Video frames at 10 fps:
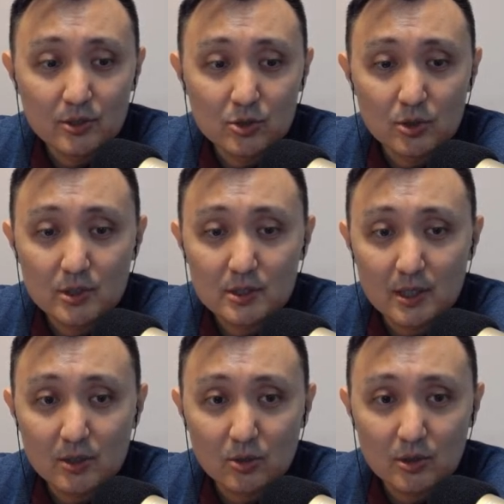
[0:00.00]
Turkic
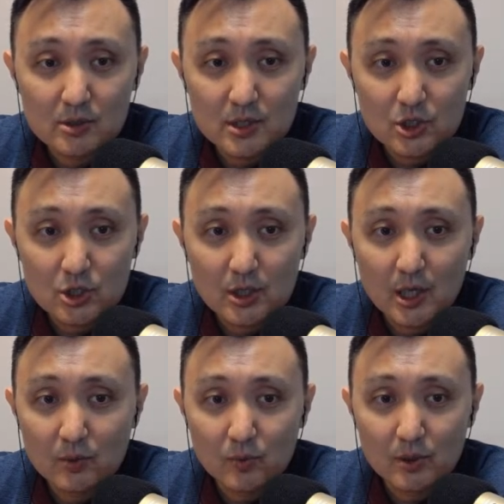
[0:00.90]
state organization,
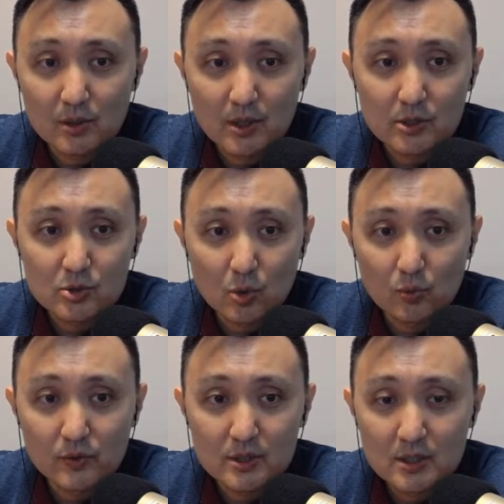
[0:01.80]
and there's
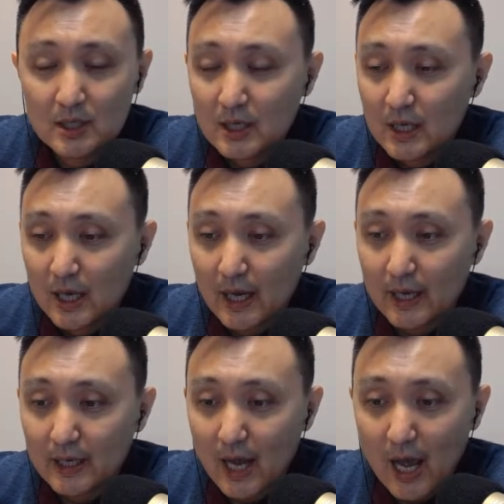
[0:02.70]
always
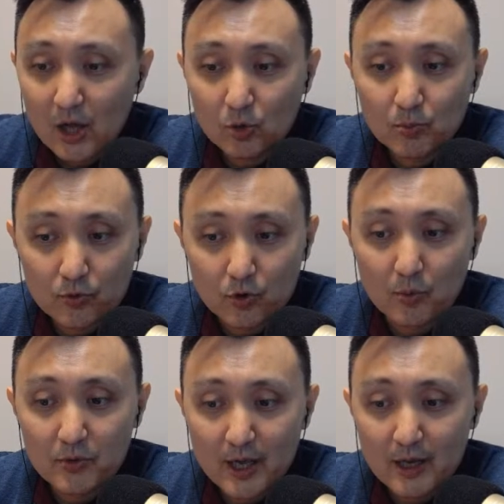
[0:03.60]
a help
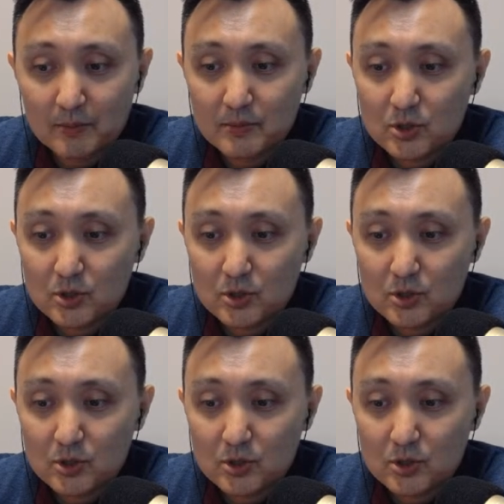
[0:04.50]
from them.